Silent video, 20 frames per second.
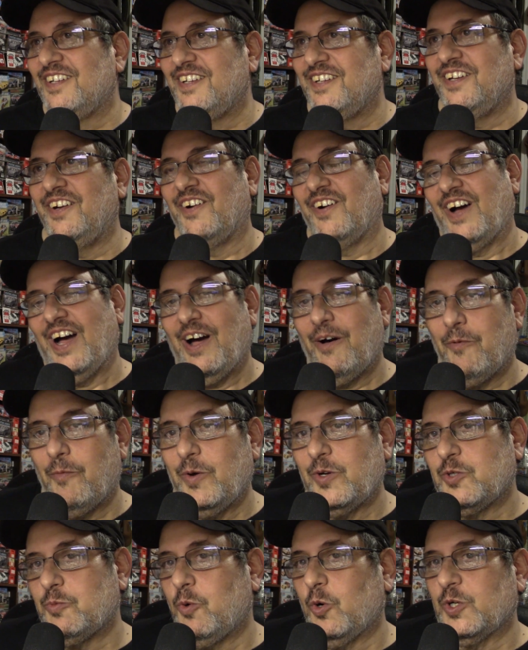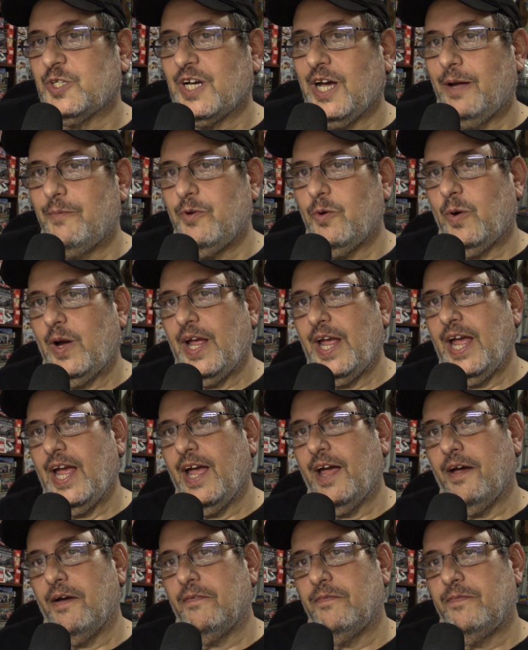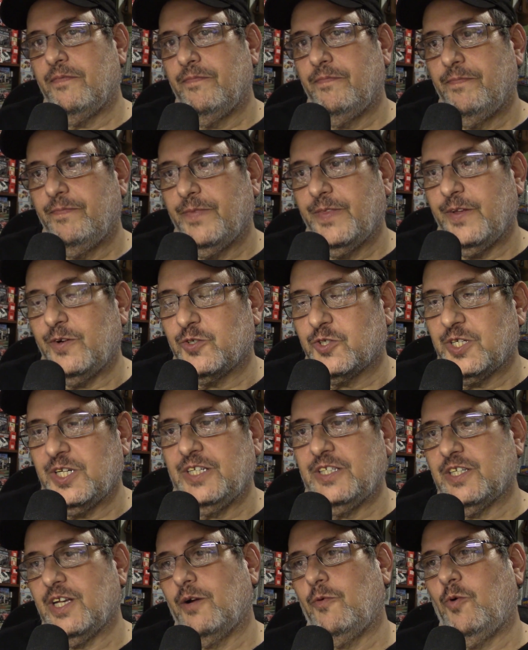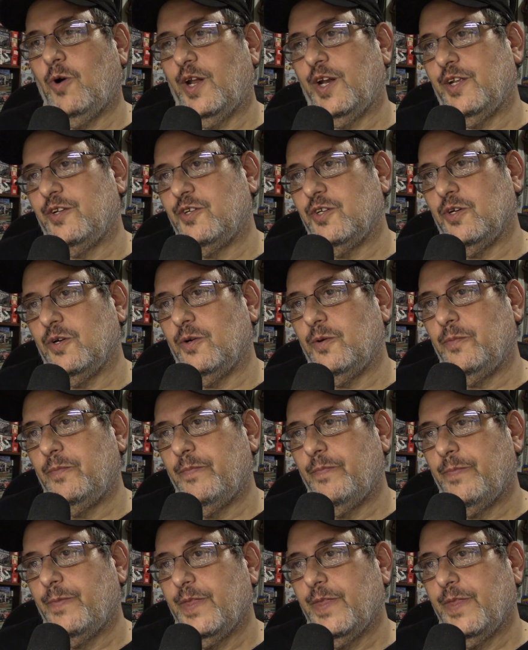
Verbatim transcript: you know, how much more time do I have? There's things I want to do.